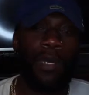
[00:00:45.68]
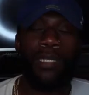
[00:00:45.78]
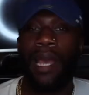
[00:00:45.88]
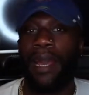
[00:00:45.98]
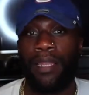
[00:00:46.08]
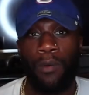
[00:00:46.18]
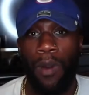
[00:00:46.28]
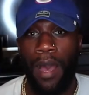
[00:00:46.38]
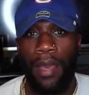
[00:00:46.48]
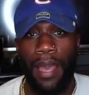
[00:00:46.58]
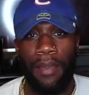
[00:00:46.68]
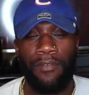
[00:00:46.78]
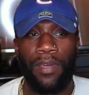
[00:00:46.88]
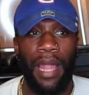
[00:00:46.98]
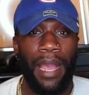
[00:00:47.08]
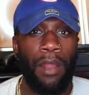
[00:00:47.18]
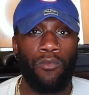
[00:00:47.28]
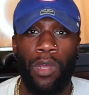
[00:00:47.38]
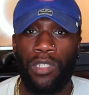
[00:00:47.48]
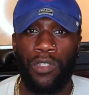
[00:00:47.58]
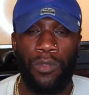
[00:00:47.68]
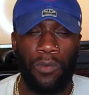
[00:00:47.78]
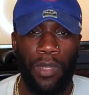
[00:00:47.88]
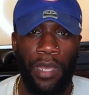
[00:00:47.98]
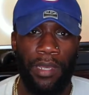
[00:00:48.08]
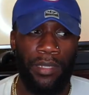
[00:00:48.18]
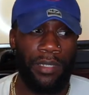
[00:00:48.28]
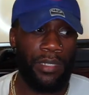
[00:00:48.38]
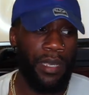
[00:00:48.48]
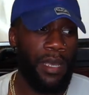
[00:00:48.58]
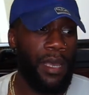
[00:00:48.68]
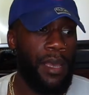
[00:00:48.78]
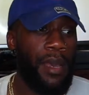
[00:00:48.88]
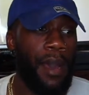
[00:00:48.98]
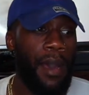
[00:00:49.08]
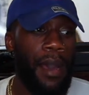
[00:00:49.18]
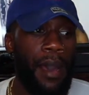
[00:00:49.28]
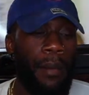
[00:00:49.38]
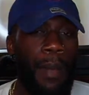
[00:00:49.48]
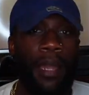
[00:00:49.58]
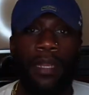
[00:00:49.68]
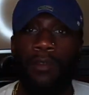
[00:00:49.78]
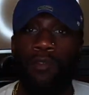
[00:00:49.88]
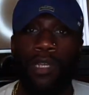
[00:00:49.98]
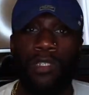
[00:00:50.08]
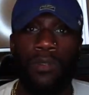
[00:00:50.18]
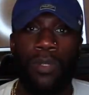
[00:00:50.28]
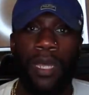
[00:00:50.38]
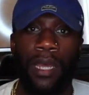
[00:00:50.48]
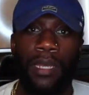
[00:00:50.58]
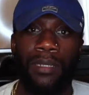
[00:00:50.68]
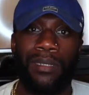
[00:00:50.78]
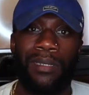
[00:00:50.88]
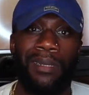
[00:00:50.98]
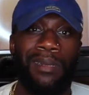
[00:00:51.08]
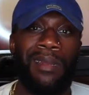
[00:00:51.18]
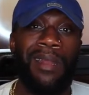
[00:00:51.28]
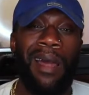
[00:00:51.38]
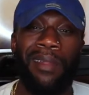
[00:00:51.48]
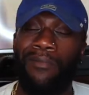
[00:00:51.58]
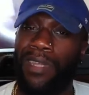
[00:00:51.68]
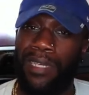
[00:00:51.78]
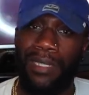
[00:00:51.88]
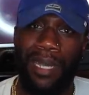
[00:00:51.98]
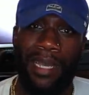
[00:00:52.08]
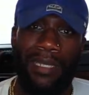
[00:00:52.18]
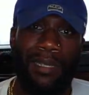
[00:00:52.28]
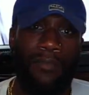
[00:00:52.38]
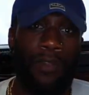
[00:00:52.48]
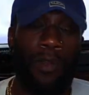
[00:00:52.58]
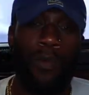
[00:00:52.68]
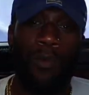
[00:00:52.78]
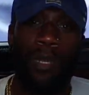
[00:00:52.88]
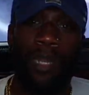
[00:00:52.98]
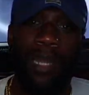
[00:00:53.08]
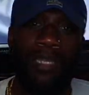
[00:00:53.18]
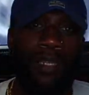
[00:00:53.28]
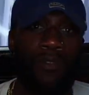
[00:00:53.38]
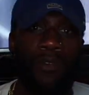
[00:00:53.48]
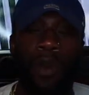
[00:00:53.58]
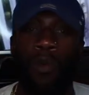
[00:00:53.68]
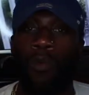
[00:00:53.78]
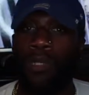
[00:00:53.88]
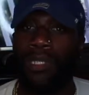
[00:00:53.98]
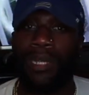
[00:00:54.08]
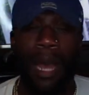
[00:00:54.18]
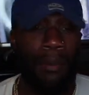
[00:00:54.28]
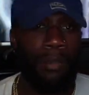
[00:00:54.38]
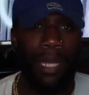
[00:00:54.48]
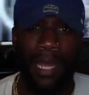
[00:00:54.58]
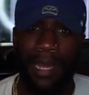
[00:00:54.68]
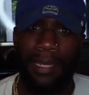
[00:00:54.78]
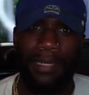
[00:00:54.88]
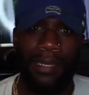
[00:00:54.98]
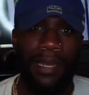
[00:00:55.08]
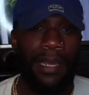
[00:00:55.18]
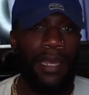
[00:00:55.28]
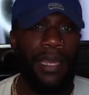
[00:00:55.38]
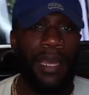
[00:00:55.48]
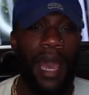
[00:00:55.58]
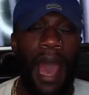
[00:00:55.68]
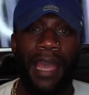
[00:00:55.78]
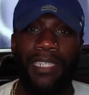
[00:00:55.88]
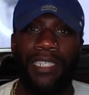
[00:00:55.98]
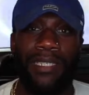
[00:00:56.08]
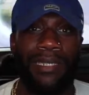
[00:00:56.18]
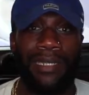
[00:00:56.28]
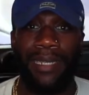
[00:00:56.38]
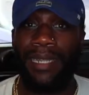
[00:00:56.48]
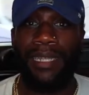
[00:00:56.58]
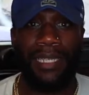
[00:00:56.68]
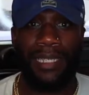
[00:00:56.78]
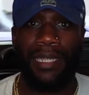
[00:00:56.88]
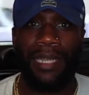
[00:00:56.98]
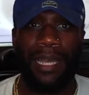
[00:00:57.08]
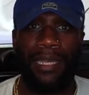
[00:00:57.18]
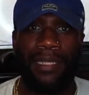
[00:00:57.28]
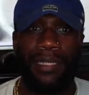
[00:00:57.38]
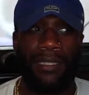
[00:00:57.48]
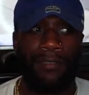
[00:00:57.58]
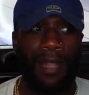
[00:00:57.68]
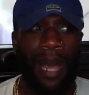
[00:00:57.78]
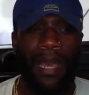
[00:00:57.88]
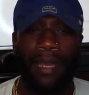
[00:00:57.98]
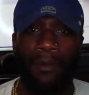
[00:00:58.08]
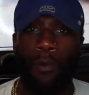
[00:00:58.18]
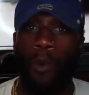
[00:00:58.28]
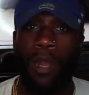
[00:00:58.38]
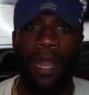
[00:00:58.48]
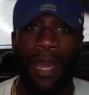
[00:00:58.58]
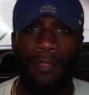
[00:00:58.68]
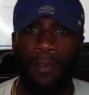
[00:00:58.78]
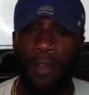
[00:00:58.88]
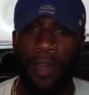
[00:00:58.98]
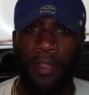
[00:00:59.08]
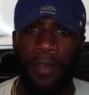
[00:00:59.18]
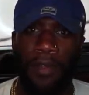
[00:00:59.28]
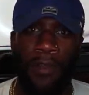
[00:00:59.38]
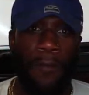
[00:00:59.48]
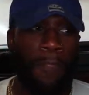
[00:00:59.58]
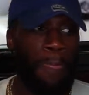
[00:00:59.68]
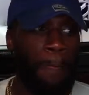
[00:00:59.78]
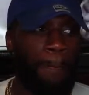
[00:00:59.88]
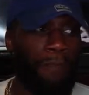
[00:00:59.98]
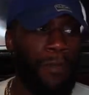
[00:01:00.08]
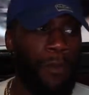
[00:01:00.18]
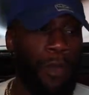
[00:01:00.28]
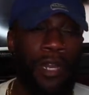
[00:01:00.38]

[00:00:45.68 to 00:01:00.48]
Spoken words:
exactly why. I feel like I rushed through things. I did rush through things. None of these days of 31 days in a row was not planned. I just did these things like one after another with